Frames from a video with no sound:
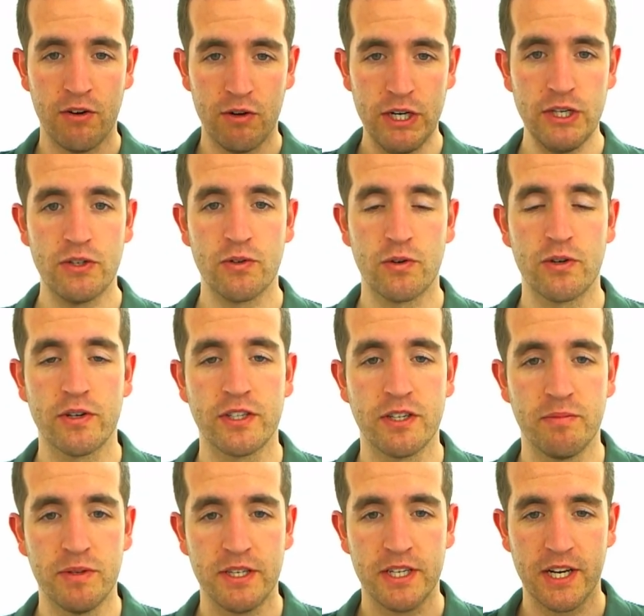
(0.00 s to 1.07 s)
resource,
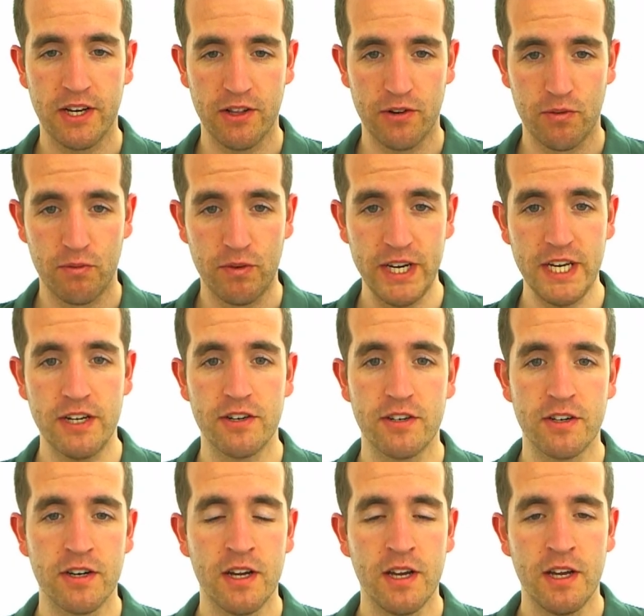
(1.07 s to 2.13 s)
a particular
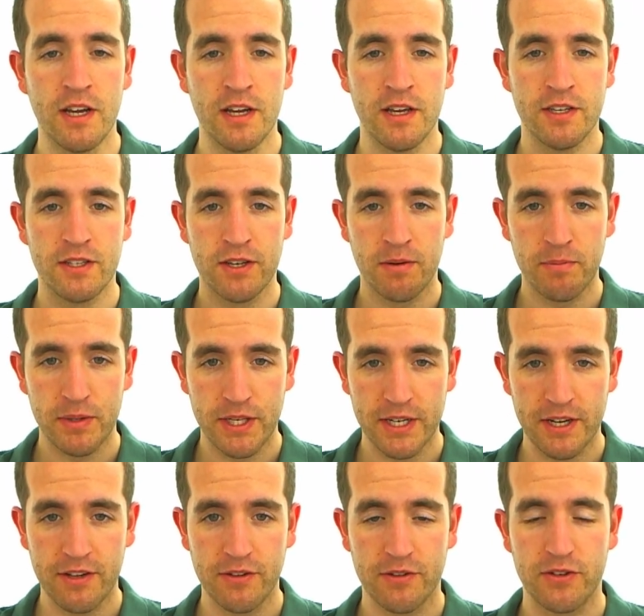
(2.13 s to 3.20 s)
reader, some
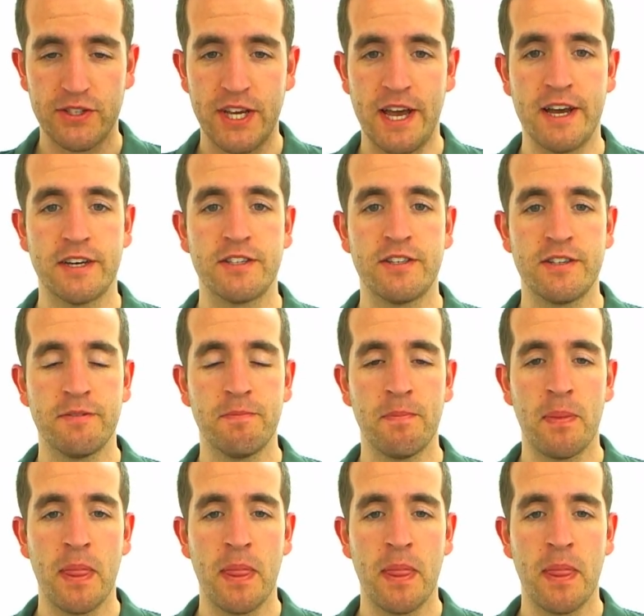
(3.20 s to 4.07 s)
particular text,